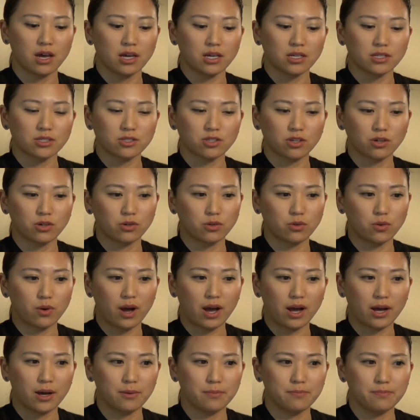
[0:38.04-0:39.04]
So,
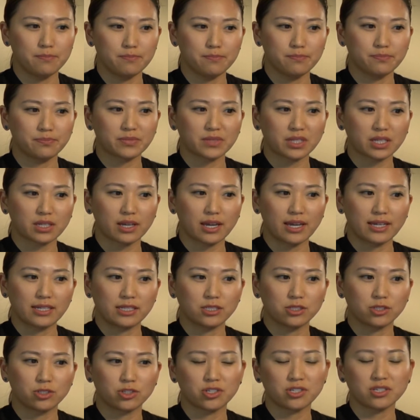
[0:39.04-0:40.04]

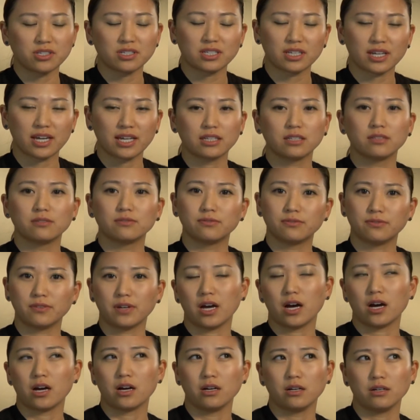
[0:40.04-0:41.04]
and just to kind
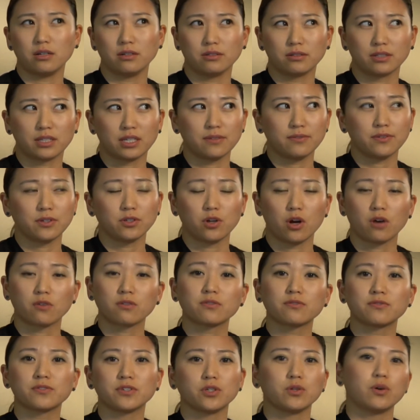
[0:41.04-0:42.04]
of give you an
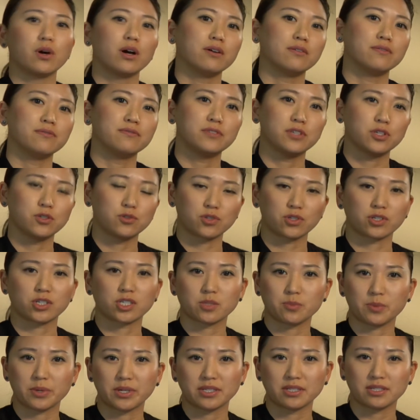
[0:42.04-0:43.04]
overview of the user
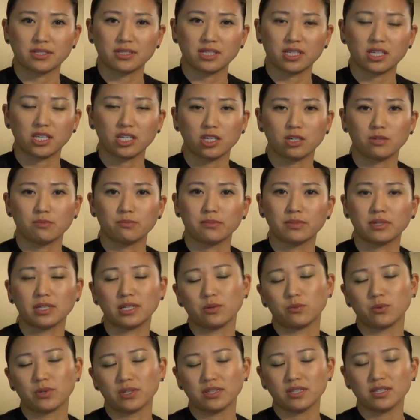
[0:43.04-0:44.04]
experience team
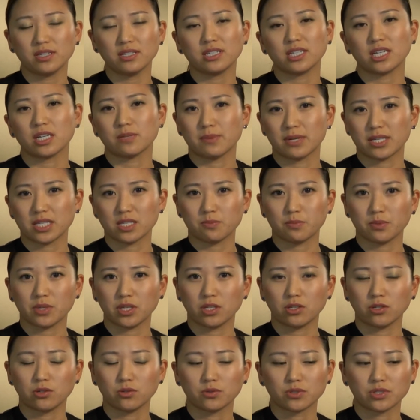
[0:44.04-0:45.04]
within
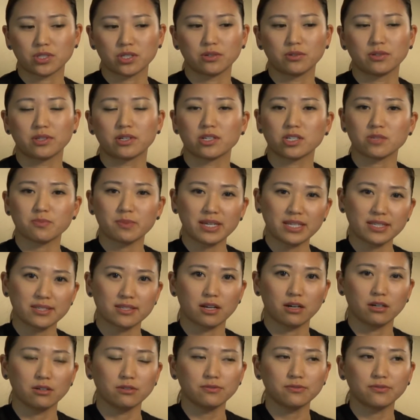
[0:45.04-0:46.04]
DMSBU, so there's
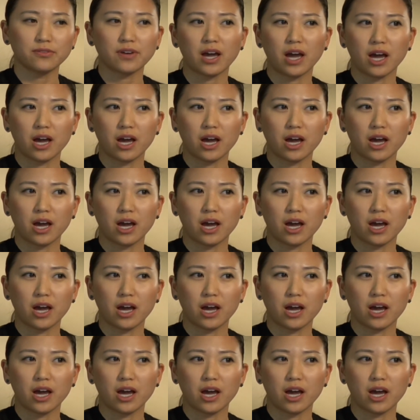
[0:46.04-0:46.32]
myself,